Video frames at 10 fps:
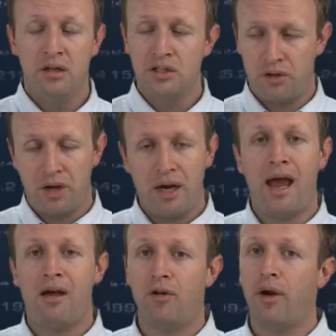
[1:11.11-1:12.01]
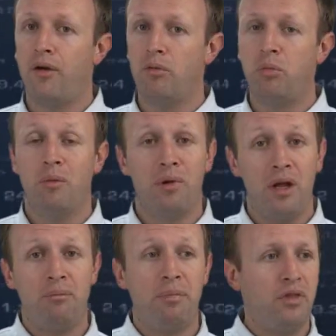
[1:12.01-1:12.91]
So they're going to have a credit report,
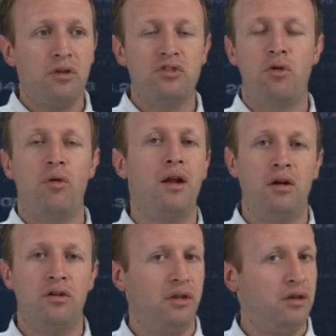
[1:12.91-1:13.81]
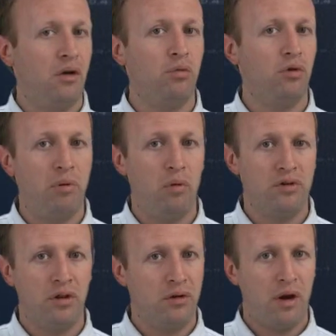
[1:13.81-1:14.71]
but there's creditors that don't
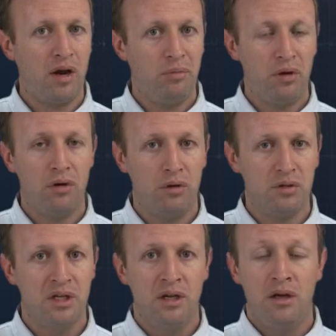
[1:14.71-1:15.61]
report to the credit bureaus.